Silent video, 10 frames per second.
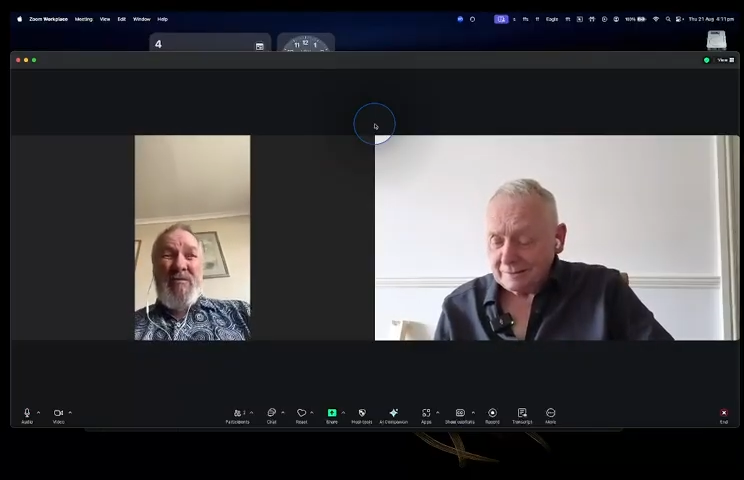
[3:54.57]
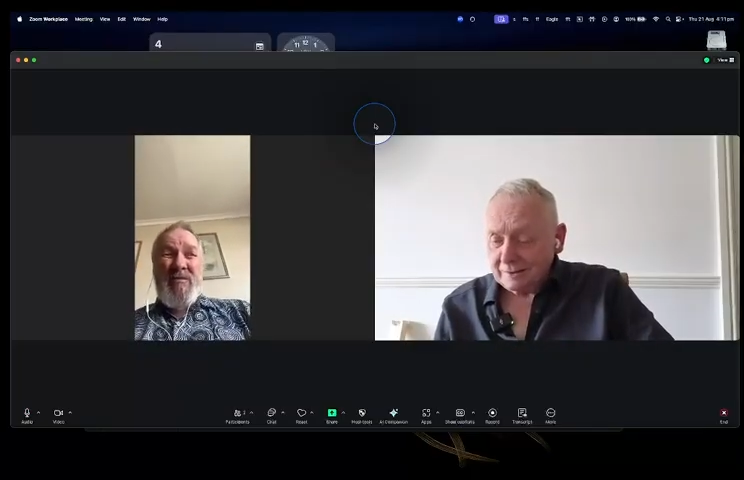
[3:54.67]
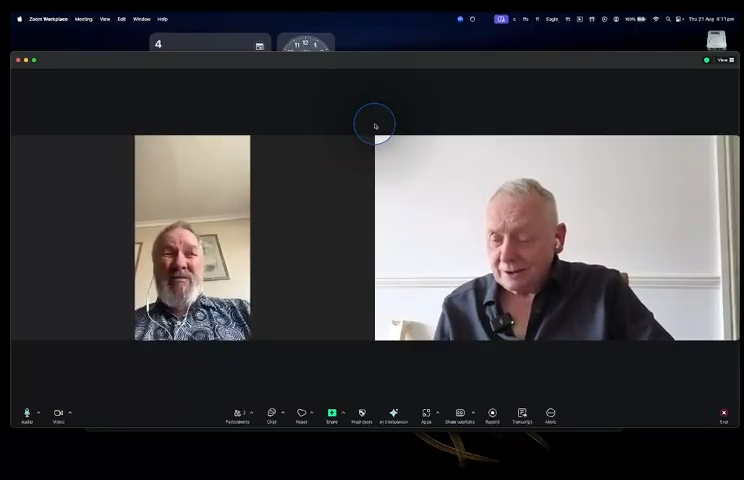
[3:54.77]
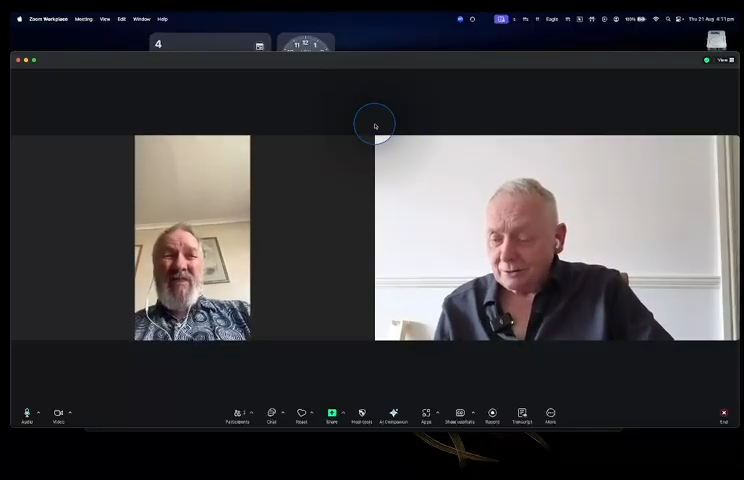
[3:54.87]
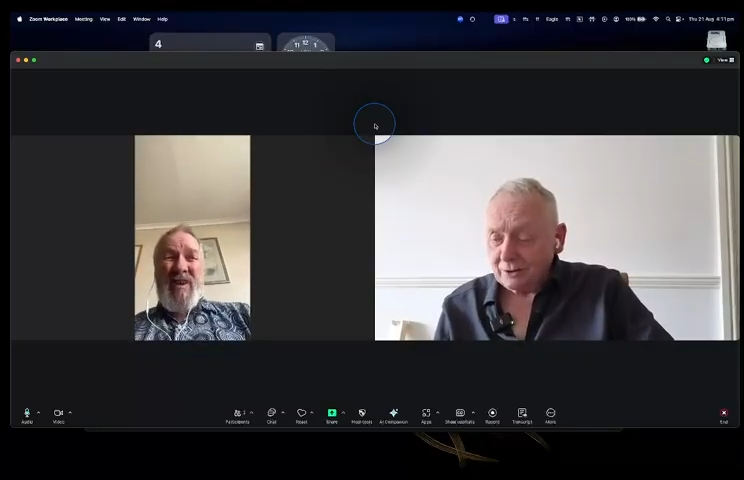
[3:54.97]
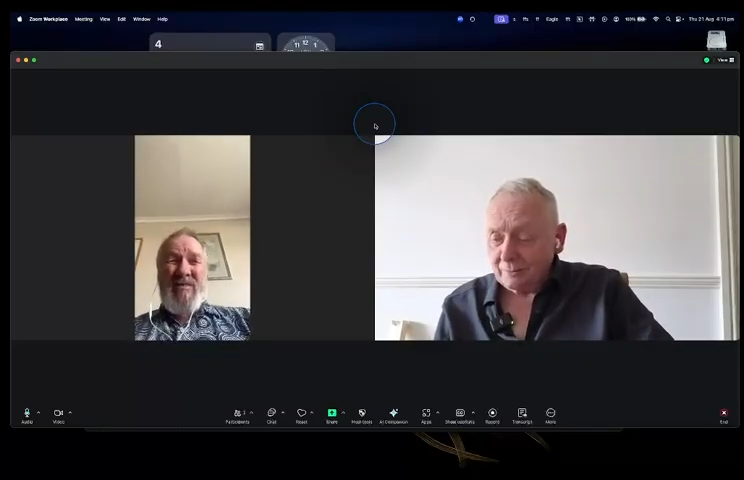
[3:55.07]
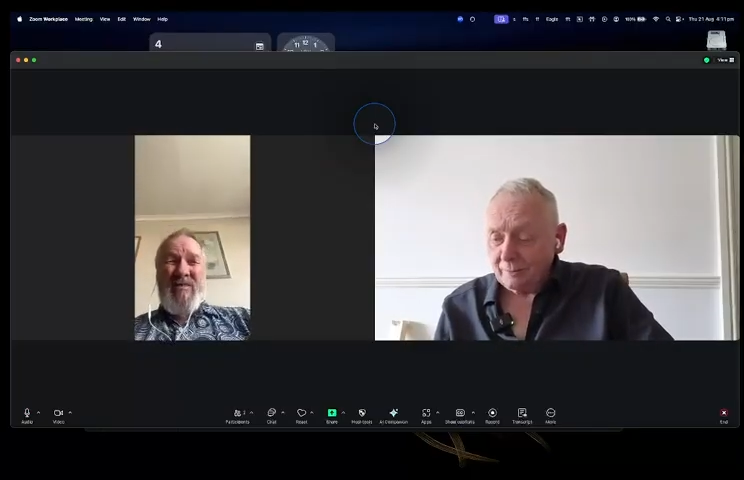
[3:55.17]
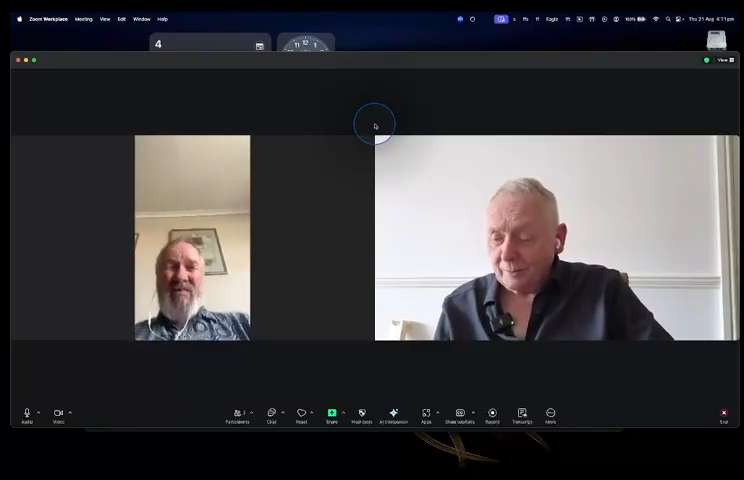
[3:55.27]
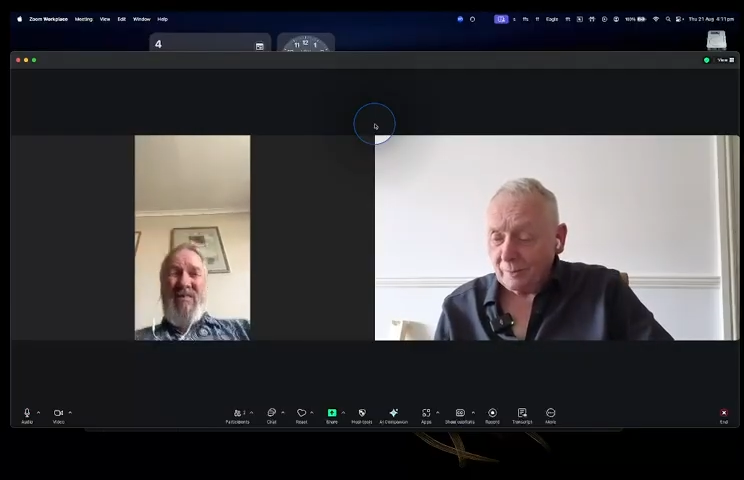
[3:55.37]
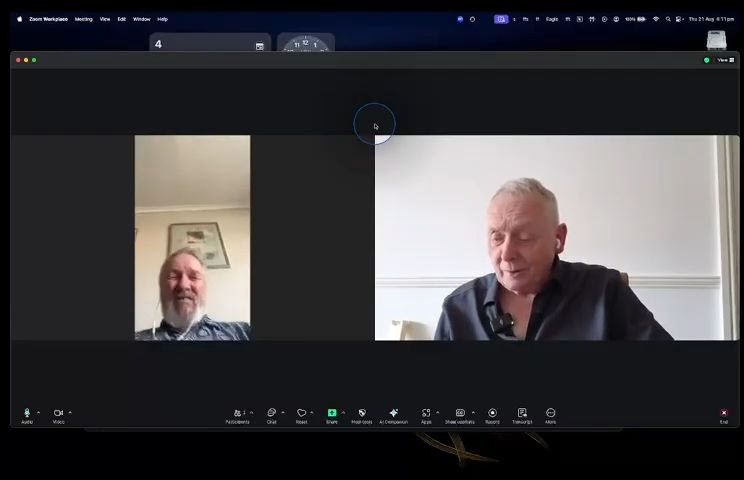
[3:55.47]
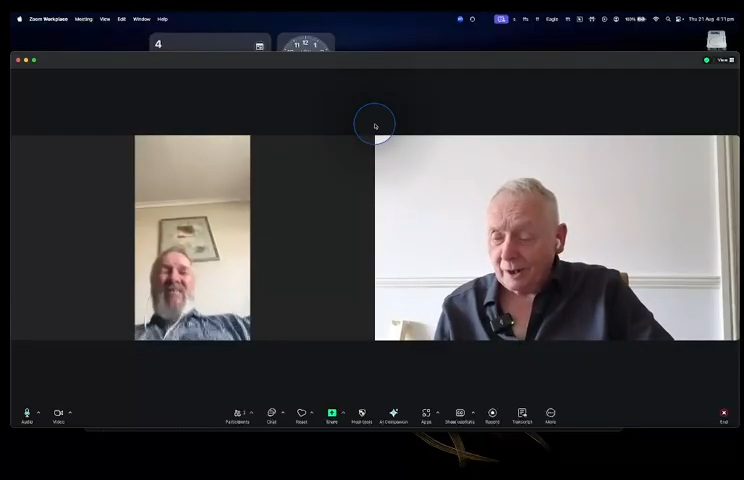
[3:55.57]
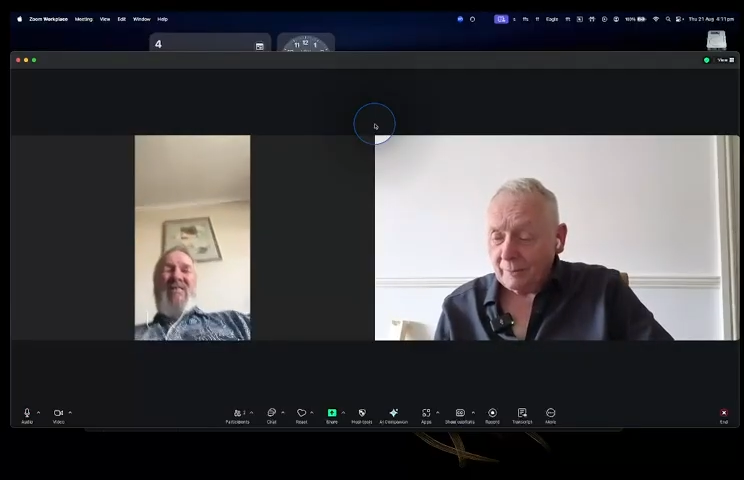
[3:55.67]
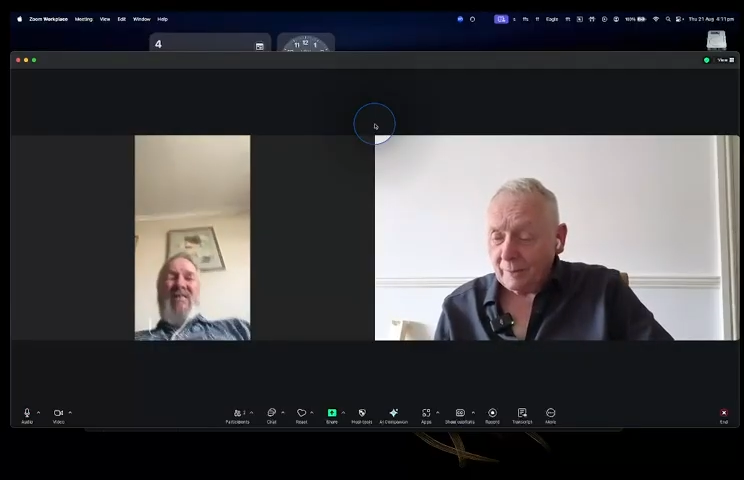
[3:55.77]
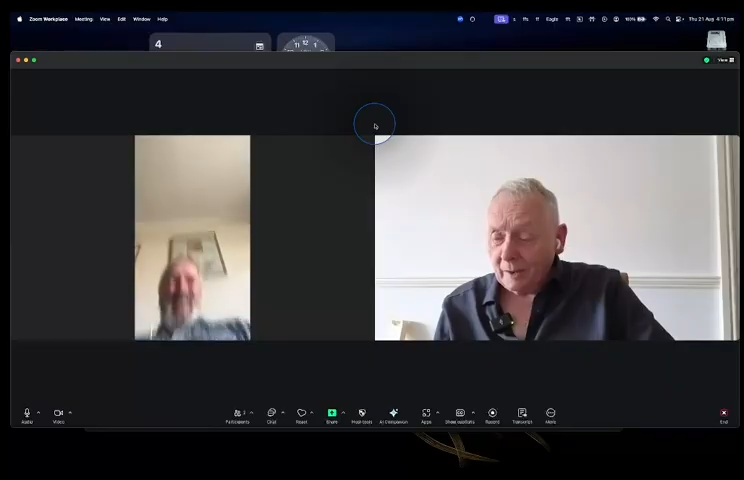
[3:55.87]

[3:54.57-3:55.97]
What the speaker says: Use them, right.